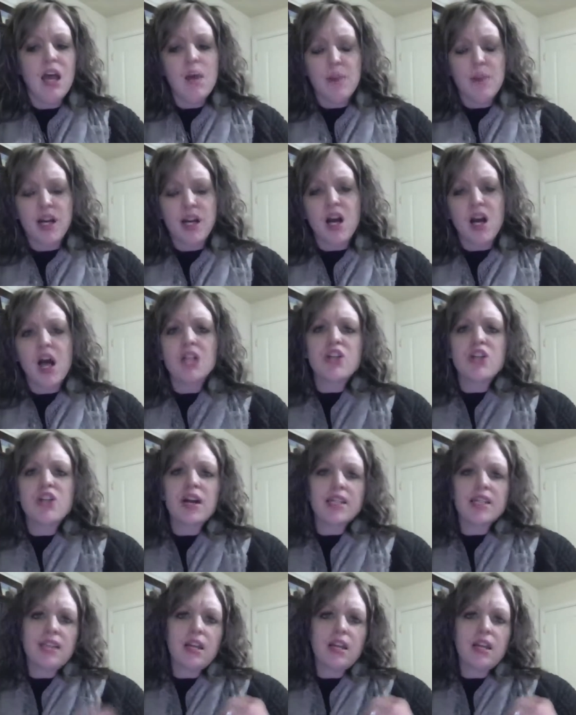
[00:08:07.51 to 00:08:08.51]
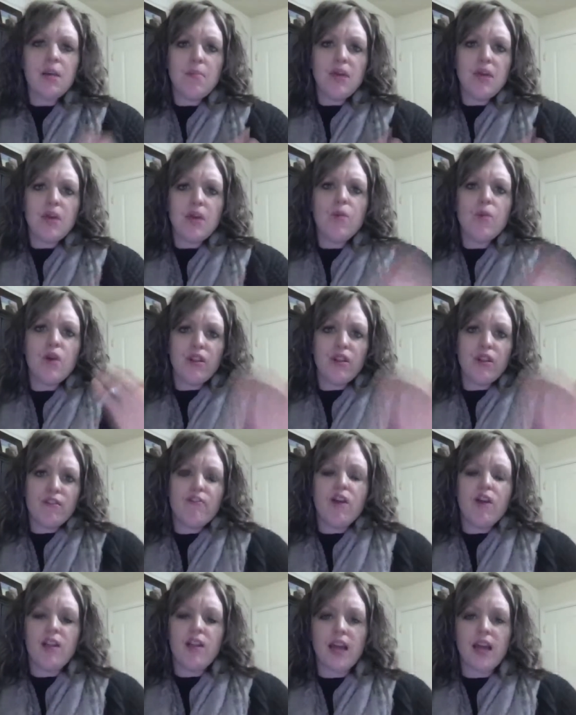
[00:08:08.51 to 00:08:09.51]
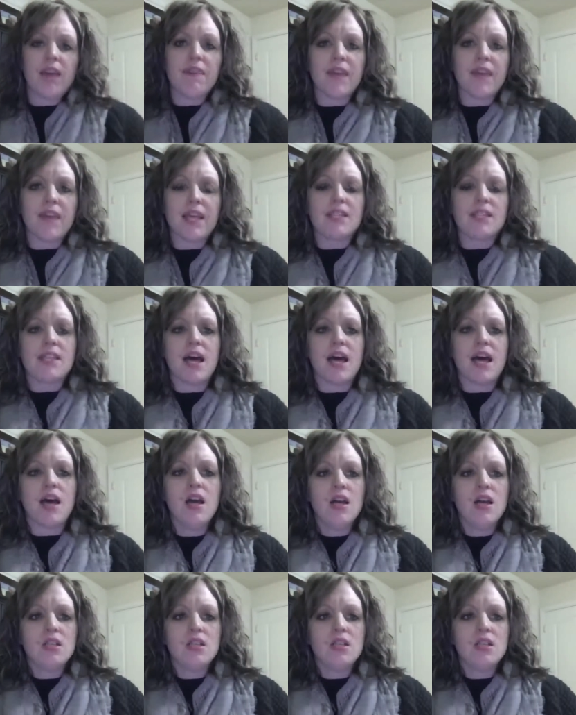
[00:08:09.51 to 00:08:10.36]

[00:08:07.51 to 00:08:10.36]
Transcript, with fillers: but contracts end up being one of the frontline things that